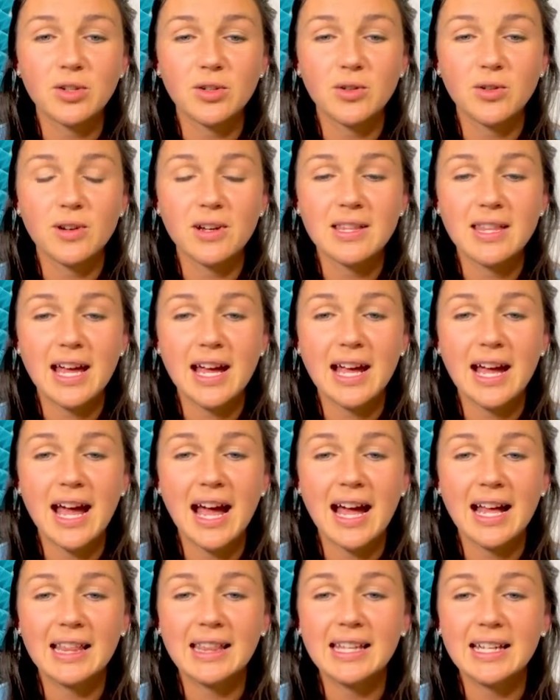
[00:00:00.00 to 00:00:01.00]
sure that
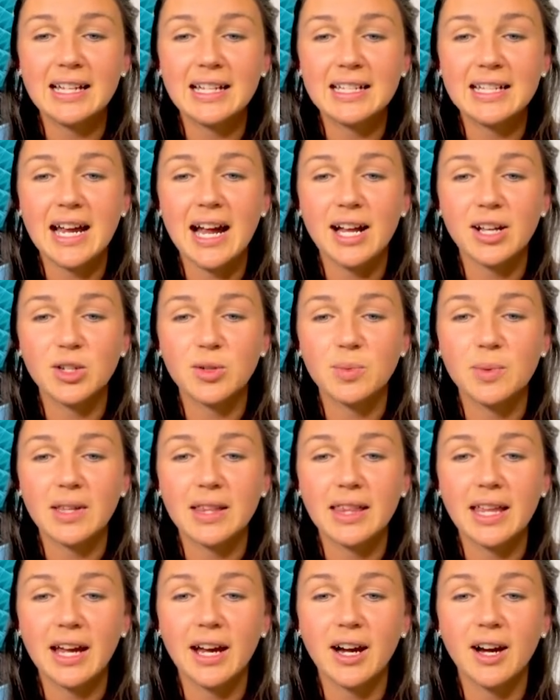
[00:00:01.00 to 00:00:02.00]
had the
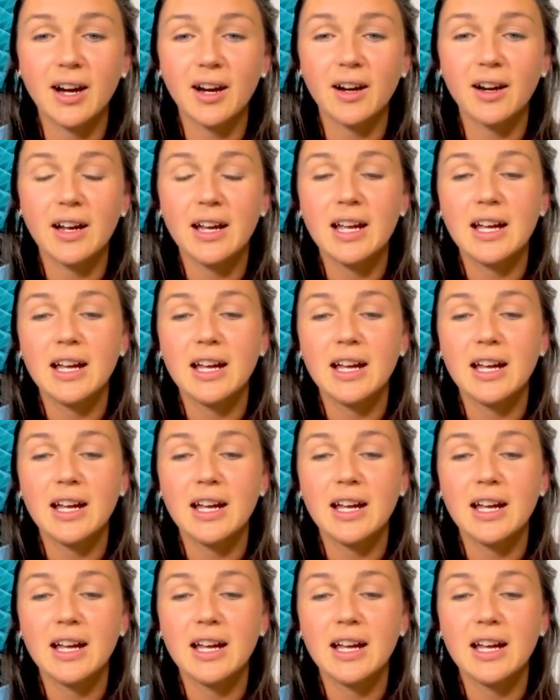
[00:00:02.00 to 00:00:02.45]
attachment there,